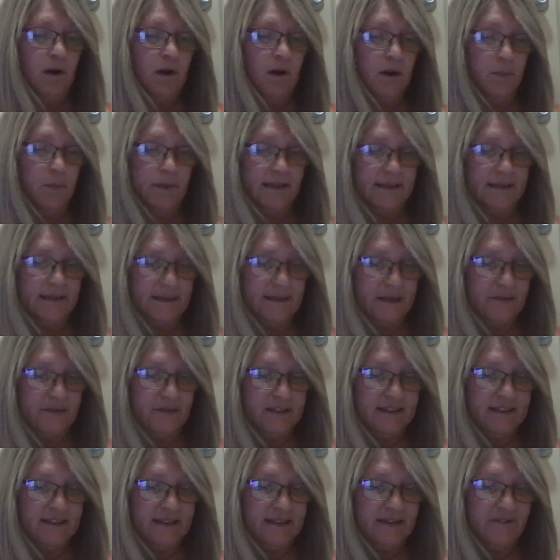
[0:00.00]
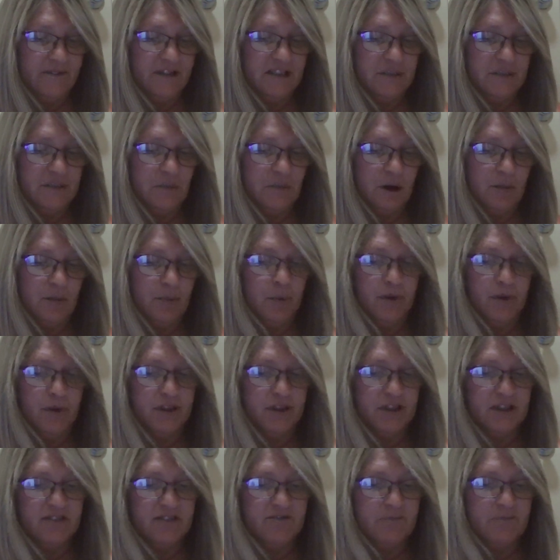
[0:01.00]
While we did receive a small
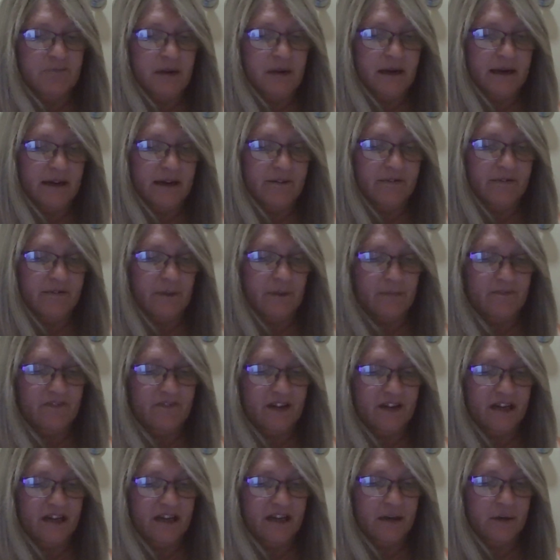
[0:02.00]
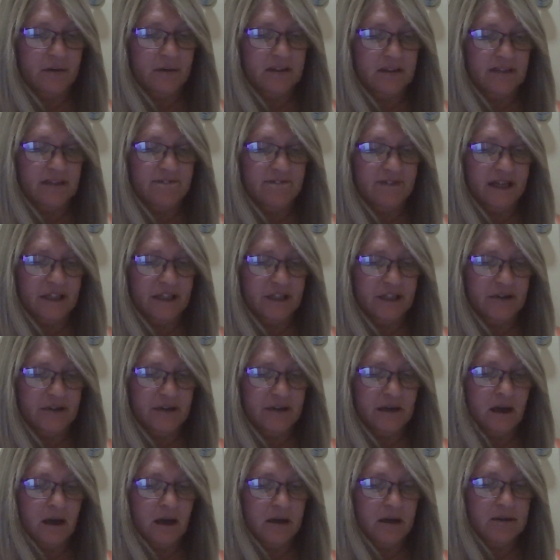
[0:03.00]
portion of money from videos
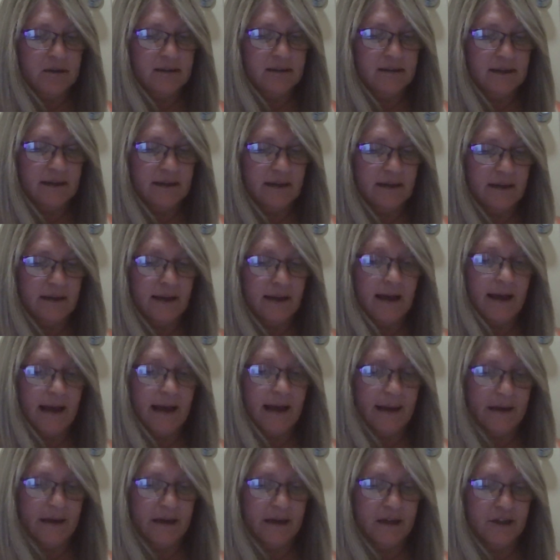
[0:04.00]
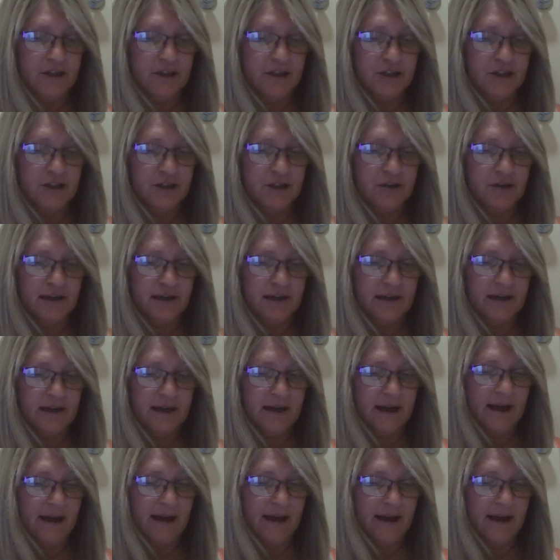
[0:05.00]
featuring Huxley and his journey,